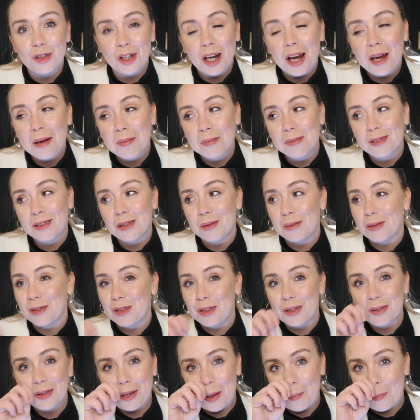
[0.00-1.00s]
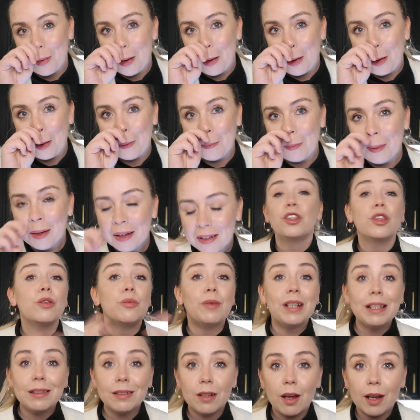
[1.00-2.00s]
James, who has just come home. So the
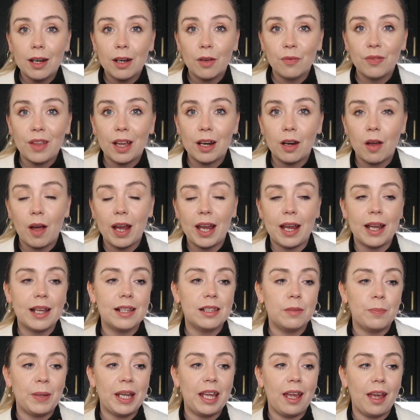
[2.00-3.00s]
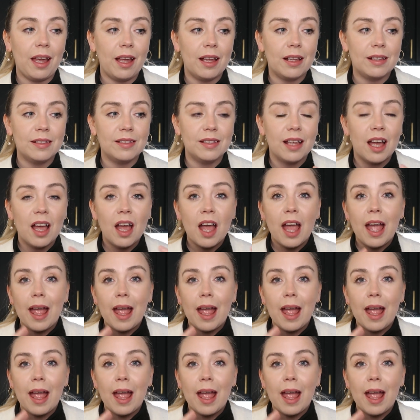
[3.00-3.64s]
reason I love that light is because